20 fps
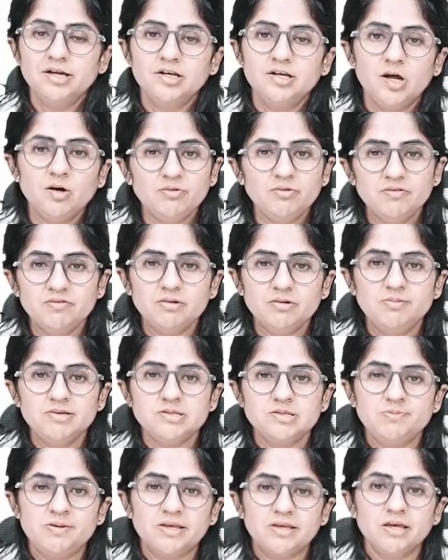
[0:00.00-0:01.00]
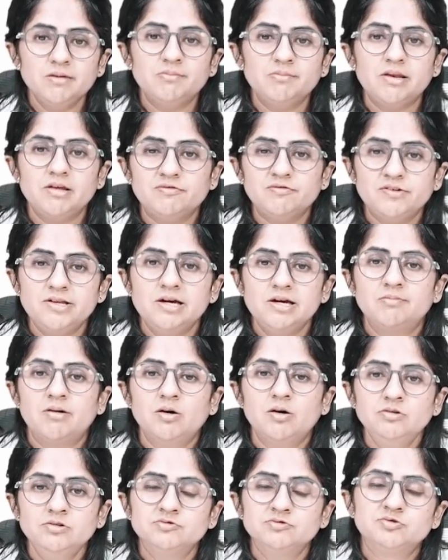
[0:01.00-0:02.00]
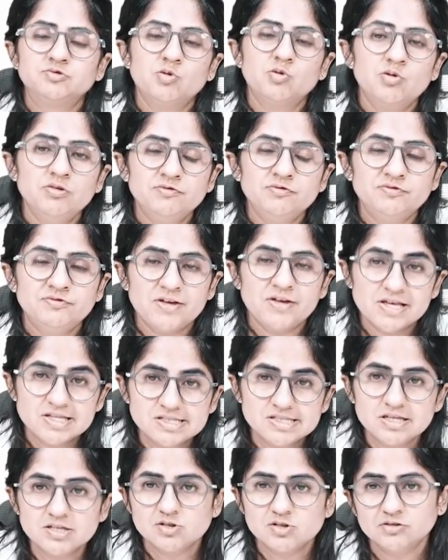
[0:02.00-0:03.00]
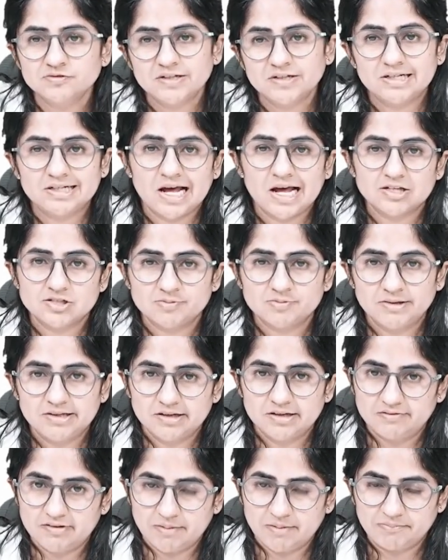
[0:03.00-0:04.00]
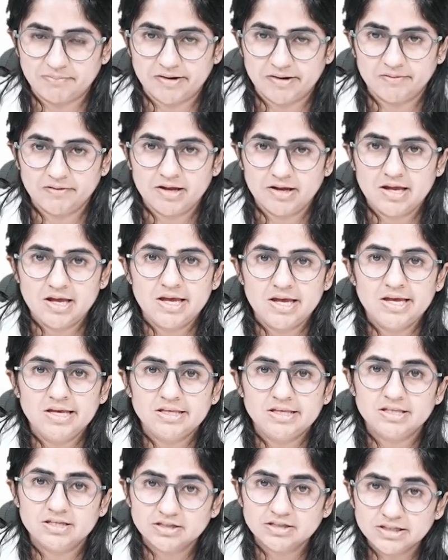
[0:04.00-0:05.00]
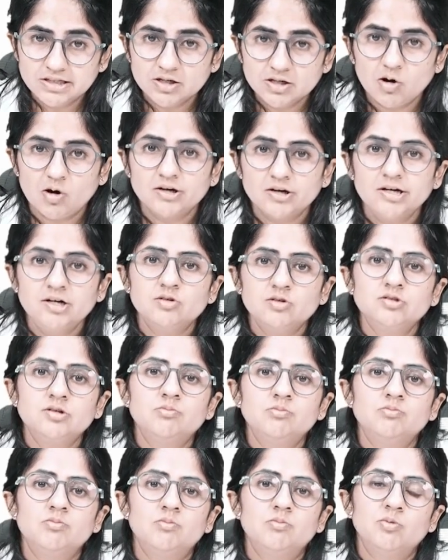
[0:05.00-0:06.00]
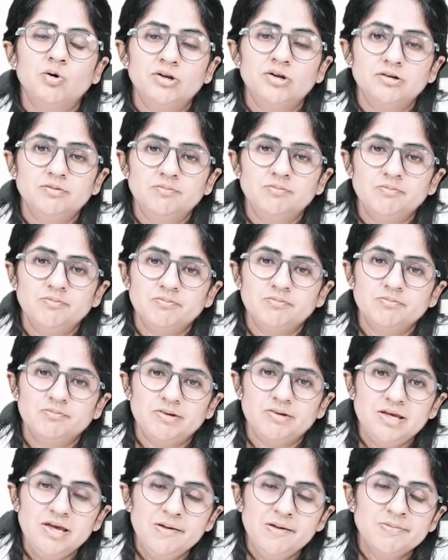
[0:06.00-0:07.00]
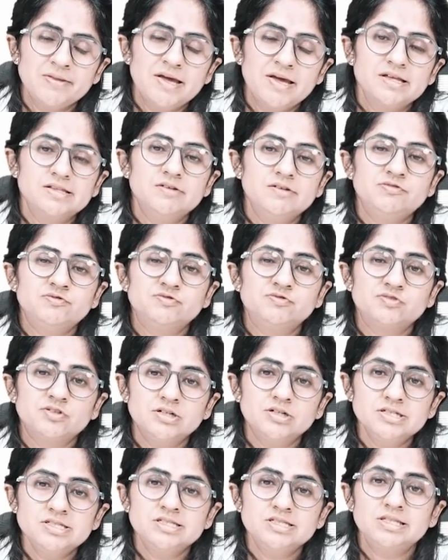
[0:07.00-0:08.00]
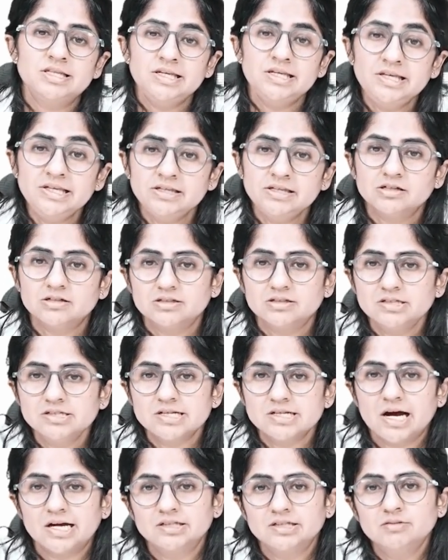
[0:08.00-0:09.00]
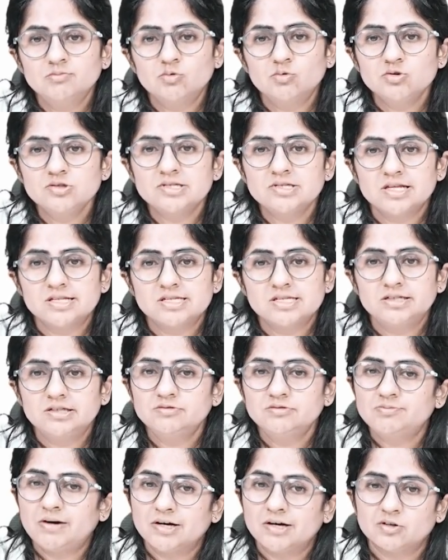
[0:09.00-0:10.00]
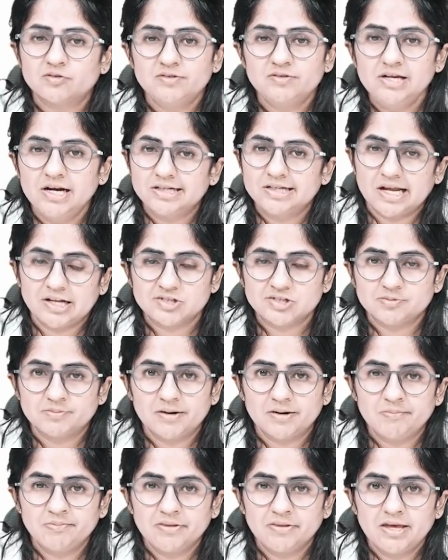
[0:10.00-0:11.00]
Now we will be speaking briefly about 4 phases of attachment development. Here, according to the Bowlby, the first 3 years are the most sensitive part of the attachment.